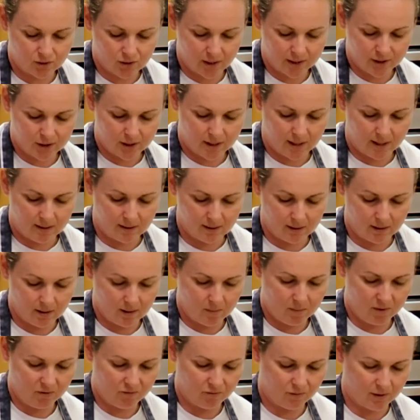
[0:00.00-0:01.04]
stretch it out a
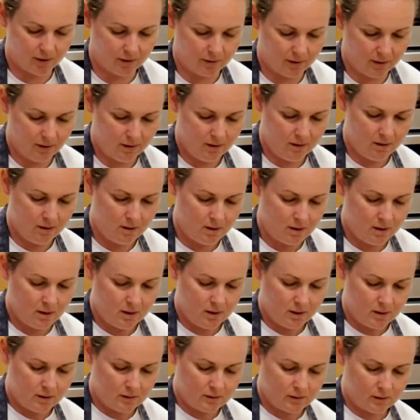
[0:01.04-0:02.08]
little bit further.
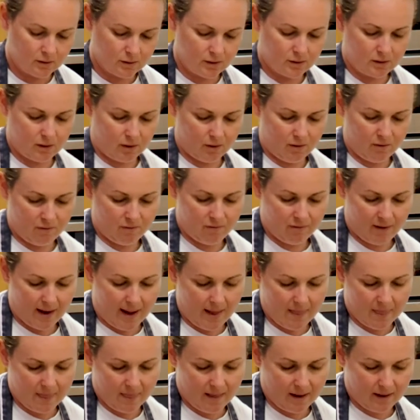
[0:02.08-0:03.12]
So I'm just going to
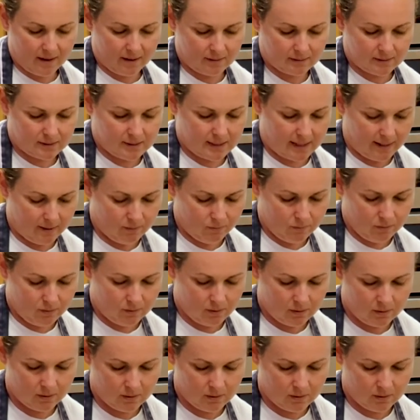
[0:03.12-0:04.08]
flatten that down.